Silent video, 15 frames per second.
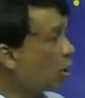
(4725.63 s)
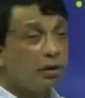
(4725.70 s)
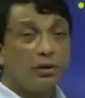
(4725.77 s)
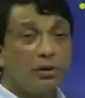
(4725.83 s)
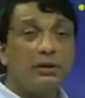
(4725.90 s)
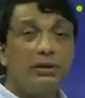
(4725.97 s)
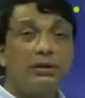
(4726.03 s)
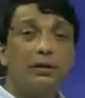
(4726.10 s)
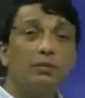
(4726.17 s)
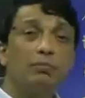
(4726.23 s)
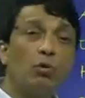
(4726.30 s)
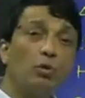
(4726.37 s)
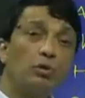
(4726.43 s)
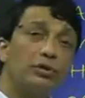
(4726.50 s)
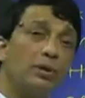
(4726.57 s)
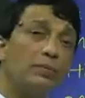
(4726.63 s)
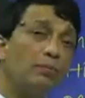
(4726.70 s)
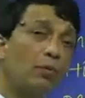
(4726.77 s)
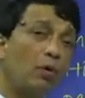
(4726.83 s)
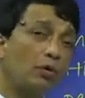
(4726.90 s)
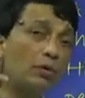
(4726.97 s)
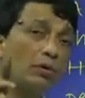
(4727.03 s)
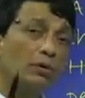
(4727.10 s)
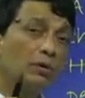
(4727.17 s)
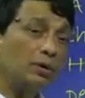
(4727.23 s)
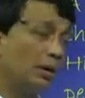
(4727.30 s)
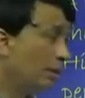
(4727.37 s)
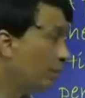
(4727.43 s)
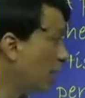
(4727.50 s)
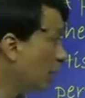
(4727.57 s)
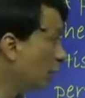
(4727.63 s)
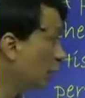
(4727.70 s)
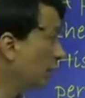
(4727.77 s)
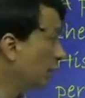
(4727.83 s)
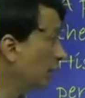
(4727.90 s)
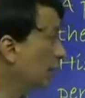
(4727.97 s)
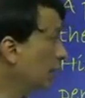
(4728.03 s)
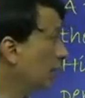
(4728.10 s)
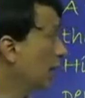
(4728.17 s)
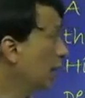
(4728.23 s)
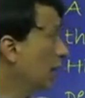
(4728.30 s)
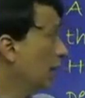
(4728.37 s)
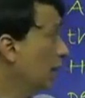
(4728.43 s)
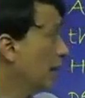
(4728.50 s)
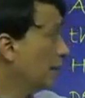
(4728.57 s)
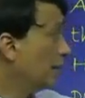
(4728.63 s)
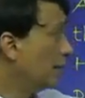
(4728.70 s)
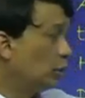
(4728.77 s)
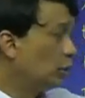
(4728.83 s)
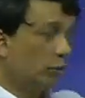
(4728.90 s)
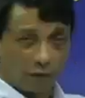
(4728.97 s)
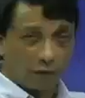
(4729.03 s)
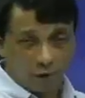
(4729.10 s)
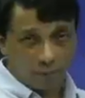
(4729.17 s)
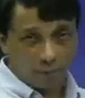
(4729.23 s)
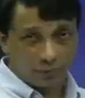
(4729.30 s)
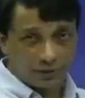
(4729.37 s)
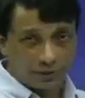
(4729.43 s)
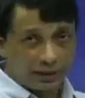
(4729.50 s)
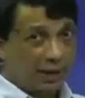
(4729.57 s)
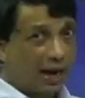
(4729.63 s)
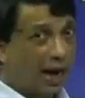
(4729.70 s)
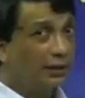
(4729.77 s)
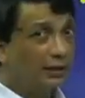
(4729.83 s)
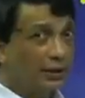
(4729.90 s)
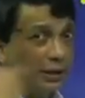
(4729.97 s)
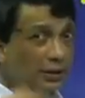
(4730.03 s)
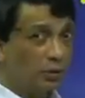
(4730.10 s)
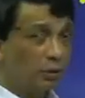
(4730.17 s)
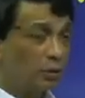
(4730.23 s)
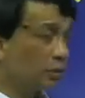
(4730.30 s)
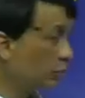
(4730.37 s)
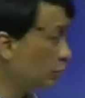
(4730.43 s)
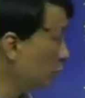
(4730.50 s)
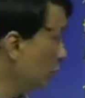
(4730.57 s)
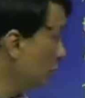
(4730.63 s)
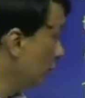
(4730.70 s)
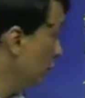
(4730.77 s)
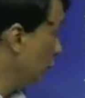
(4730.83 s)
not the most important part of your visual performance. There are other things also,